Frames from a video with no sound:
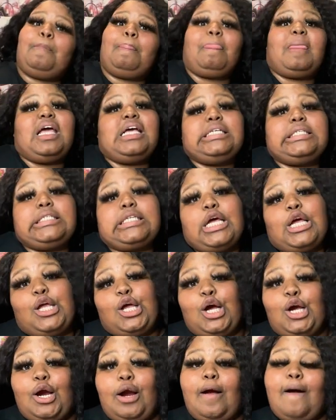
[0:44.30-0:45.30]
It's
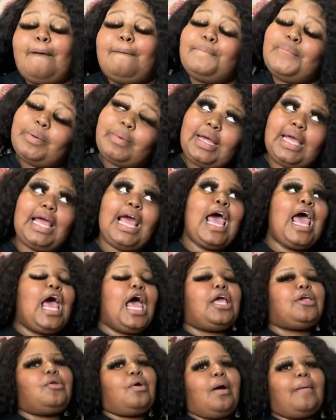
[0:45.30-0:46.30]
your girl, Mariee.
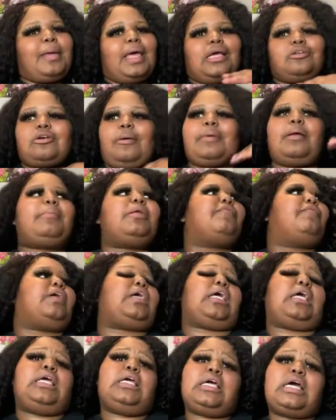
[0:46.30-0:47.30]
And you know I'm back dropping that
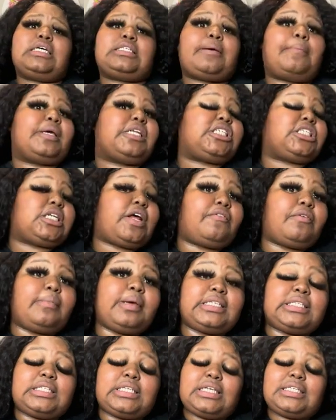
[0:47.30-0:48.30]
motherfucking heat because she never
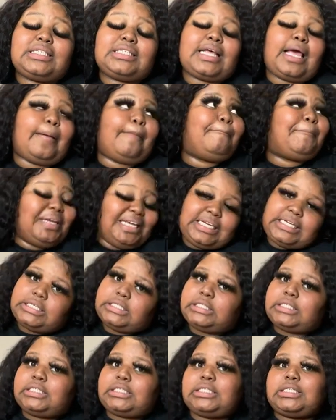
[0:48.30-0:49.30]
misses a
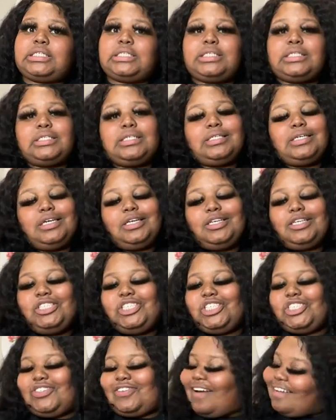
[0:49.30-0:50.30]
beat.
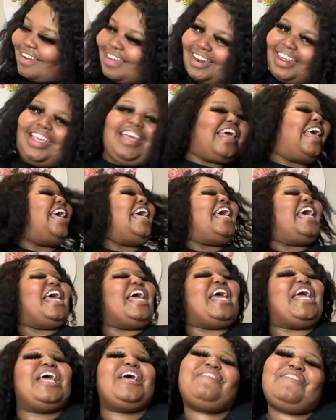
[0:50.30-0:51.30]
Straight like that.
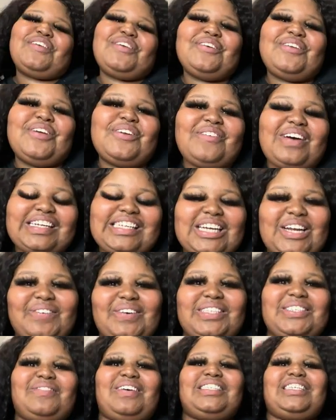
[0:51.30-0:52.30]
If you new to my channel,
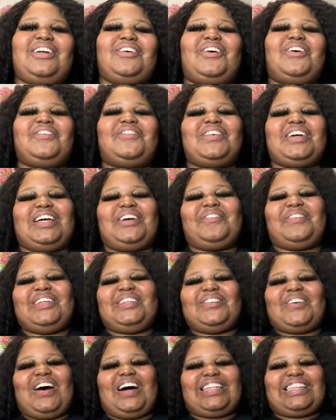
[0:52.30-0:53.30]
welcome to my channel. Over here, we
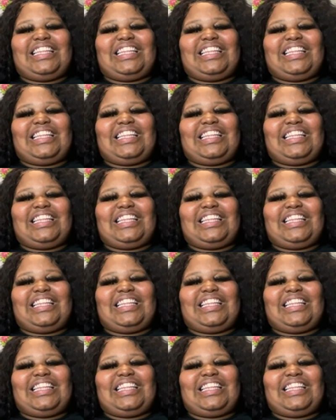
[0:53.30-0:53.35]
do all